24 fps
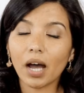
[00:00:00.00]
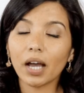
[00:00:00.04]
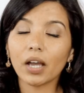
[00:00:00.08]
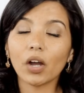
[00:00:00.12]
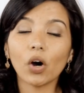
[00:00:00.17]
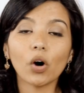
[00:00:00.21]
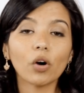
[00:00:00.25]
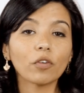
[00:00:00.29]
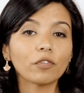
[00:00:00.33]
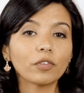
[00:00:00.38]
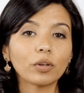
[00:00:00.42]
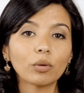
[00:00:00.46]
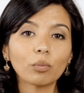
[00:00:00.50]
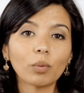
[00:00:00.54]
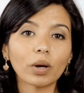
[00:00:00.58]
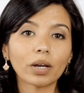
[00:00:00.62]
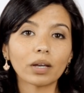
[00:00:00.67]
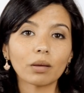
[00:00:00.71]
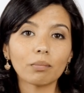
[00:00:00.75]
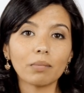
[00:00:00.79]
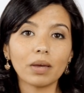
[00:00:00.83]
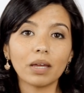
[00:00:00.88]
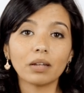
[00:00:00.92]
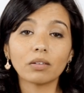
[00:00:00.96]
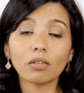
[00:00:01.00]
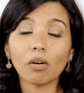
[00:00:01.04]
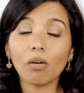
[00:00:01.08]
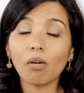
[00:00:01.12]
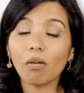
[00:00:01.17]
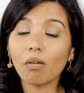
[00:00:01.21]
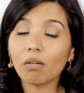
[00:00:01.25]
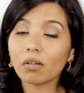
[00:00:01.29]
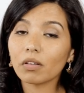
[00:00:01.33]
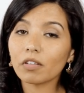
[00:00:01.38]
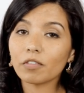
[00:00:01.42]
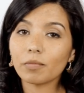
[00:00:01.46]
I often recommend
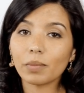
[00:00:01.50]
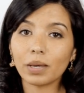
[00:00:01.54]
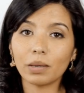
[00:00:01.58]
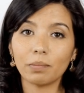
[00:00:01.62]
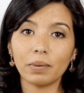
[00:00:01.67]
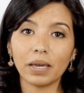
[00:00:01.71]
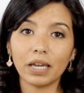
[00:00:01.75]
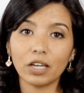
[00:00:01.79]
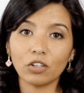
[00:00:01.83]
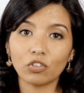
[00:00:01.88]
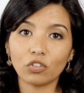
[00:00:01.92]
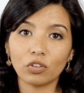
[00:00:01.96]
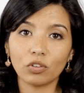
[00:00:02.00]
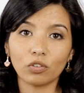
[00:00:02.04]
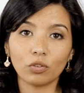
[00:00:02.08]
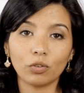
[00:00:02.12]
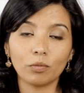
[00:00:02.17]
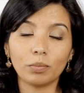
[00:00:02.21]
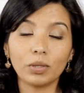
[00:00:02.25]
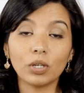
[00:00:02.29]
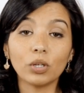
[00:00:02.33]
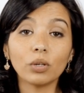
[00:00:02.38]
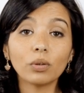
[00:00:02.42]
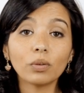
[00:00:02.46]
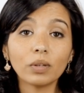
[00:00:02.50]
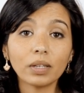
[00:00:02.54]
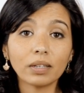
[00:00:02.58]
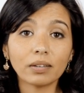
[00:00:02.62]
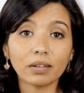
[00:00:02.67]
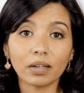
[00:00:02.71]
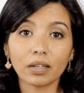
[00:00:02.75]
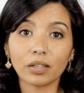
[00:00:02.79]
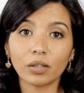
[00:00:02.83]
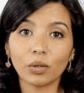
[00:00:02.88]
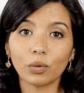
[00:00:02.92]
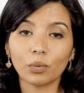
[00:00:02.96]
all of my patients who've been newly
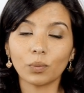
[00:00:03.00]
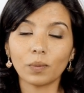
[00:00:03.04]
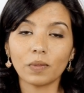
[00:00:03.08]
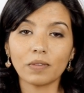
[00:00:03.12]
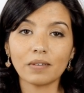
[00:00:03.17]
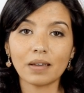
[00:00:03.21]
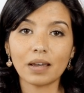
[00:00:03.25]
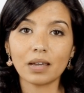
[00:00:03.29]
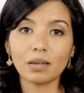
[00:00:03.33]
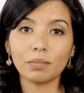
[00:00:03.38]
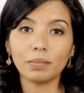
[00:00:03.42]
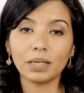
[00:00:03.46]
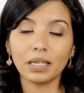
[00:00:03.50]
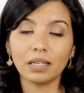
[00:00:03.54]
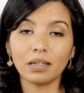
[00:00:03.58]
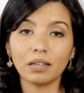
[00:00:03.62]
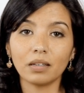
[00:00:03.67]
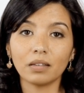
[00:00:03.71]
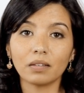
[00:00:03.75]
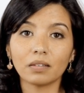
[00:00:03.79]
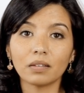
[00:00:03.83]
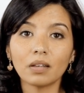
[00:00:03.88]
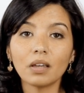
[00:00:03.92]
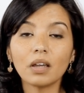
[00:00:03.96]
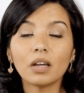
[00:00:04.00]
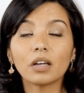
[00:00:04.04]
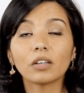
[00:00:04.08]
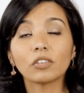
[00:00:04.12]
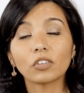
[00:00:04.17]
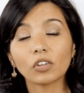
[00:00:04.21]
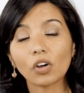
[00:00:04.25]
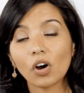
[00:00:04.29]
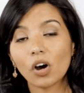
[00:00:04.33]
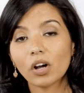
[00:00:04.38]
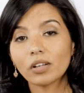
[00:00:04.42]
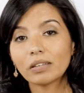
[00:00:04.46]
diagnosed with diabetes
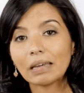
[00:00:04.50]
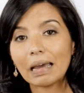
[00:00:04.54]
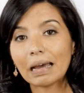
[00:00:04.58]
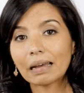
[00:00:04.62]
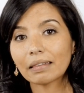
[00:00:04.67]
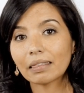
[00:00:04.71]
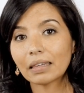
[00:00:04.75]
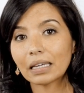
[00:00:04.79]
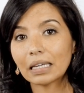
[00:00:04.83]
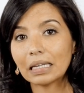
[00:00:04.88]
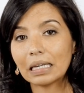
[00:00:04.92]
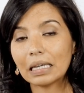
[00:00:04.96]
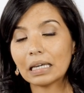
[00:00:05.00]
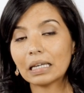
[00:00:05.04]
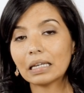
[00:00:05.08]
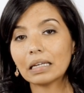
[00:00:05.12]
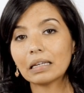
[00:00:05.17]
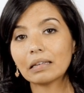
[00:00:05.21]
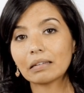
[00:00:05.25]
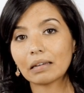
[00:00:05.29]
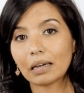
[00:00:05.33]
to contact the Canadian